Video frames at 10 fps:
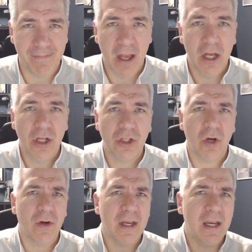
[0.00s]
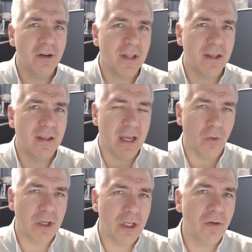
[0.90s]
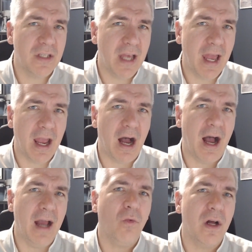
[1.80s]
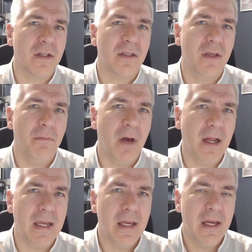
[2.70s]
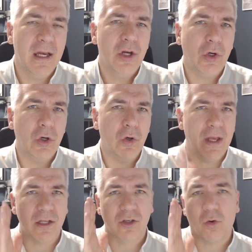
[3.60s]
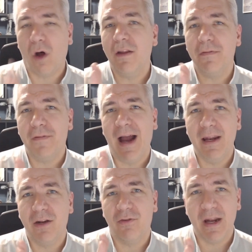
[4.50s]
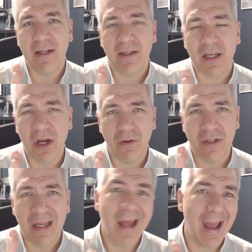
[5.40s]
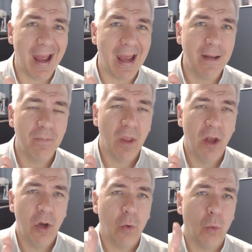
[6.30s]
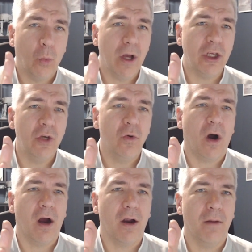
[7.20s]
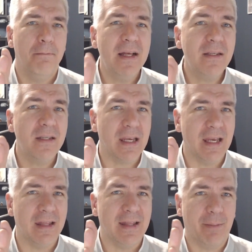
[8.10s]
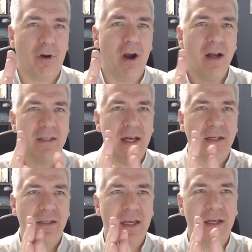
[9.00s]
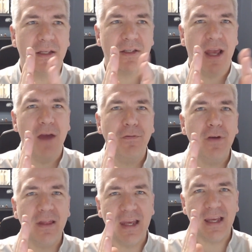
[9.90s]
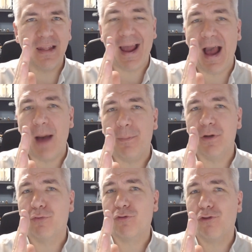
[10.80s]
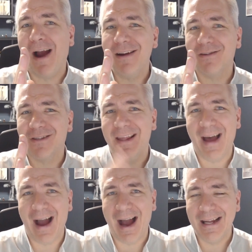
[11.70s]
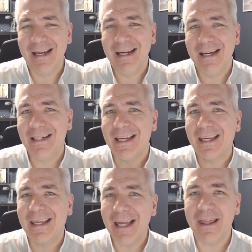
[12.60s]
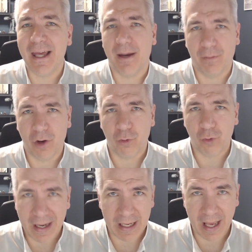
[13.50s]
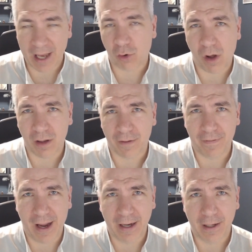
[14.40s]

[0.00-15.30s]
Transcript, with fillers: So here's the thing when you say, I want somebody who is qualified and ready to go today, what you are missing in that process is everything that happened prior to that to get them ready and qualified.